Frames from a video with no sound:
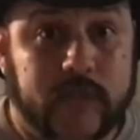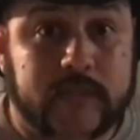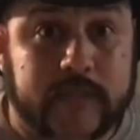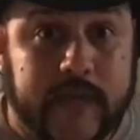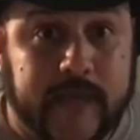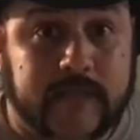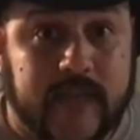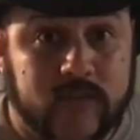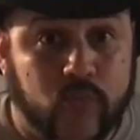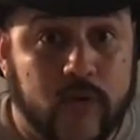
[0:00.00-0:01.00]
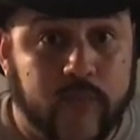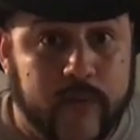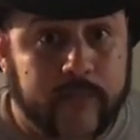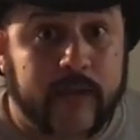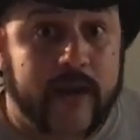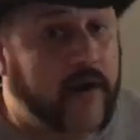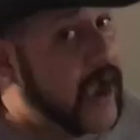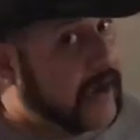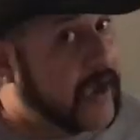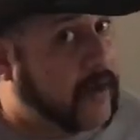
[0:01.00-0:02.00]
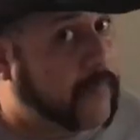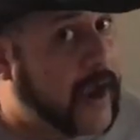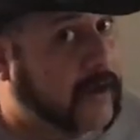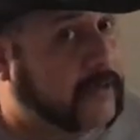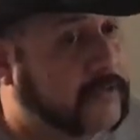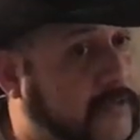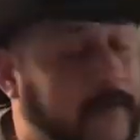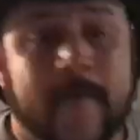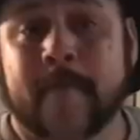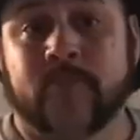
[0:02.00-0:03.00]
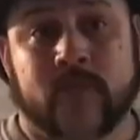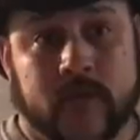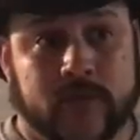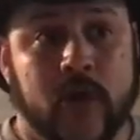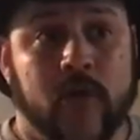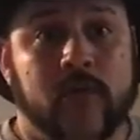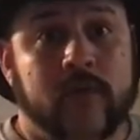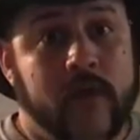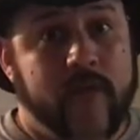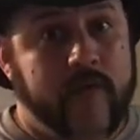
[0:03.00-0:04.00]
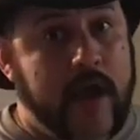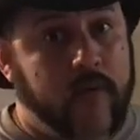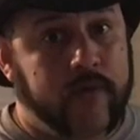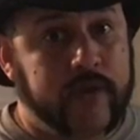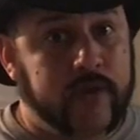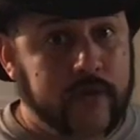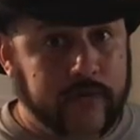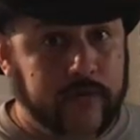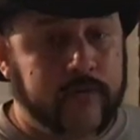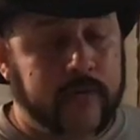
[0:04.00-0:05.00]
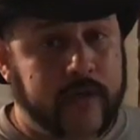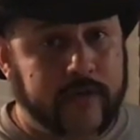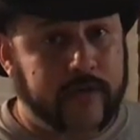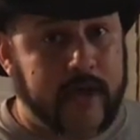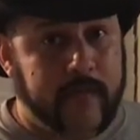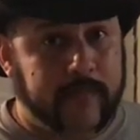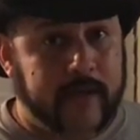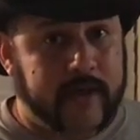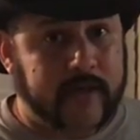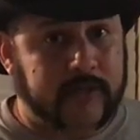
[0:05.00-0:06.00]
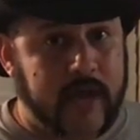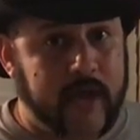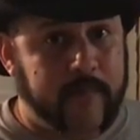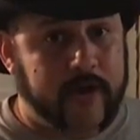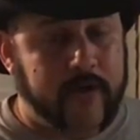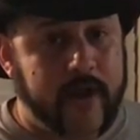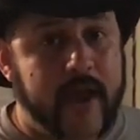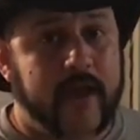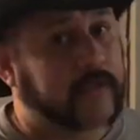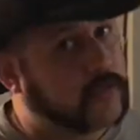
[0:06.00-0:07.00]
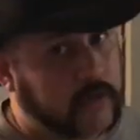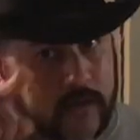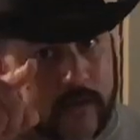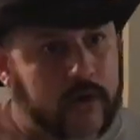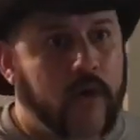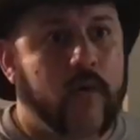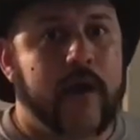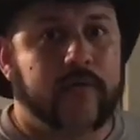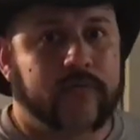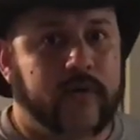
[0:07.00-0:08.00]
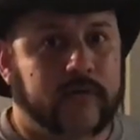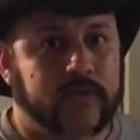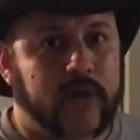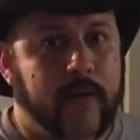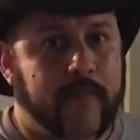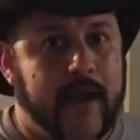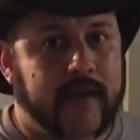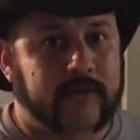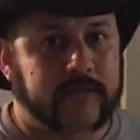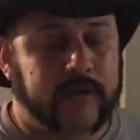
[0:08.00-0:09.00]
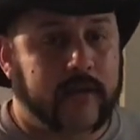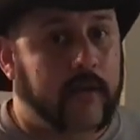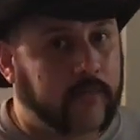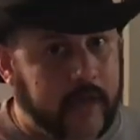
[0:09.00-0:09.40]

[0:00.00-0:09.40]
in this case, as a woodwind player, I gotta practice. So, if I were you, and you got plenty of time on your hands, go out there and start practicing. I'm